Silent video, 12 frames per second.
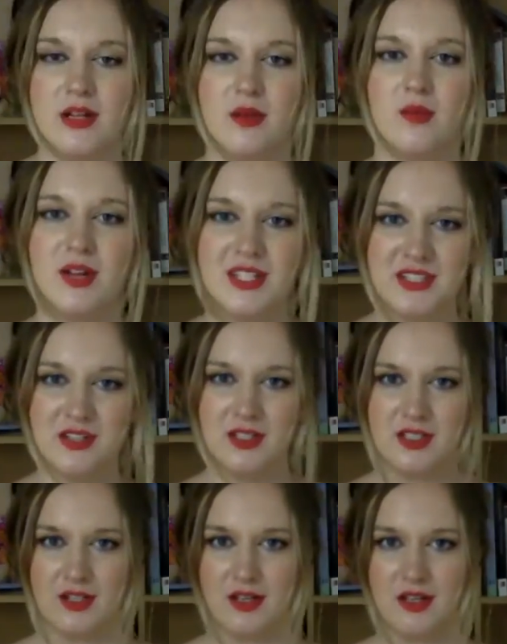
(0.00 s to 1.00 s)
Once you
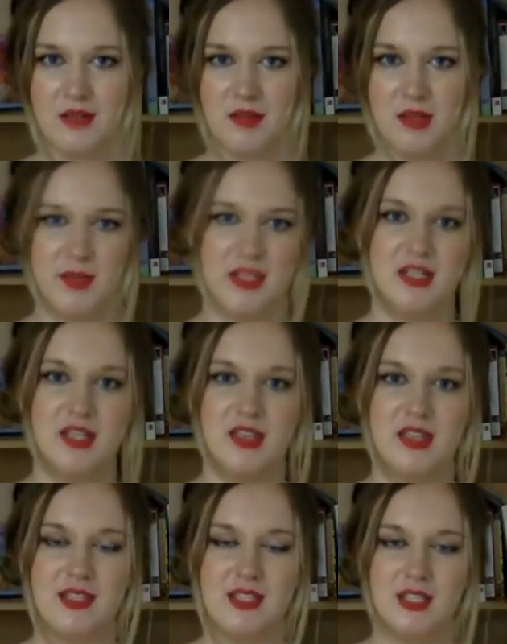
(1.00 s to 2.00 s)
start implementing
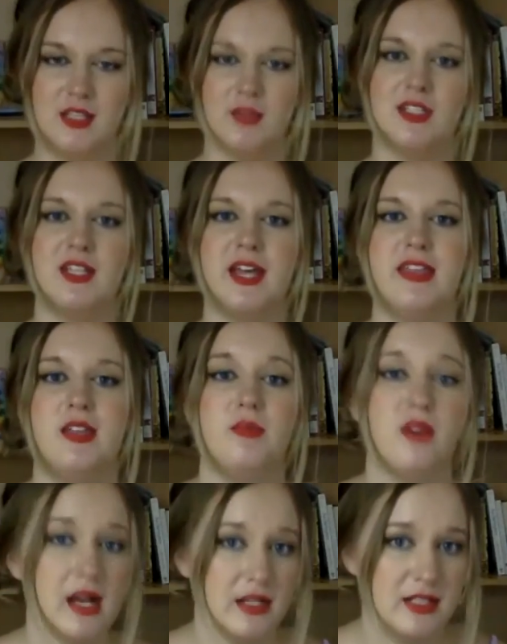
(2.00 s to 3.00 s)
this into a daily
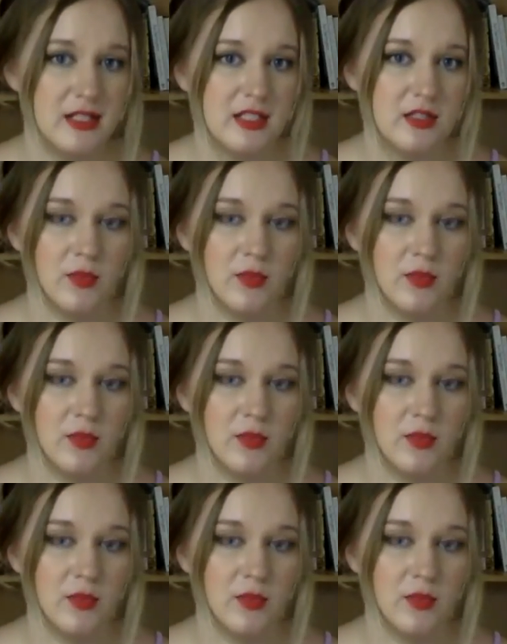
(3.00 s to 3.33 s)
practice,